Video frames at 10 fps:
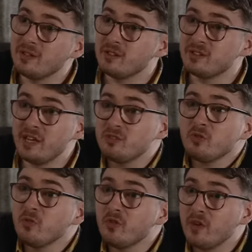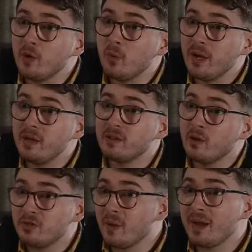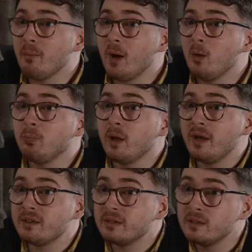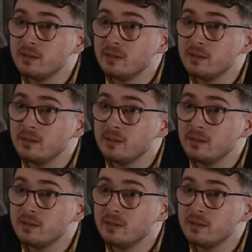to stay, just for a few weeks, until I get my own place.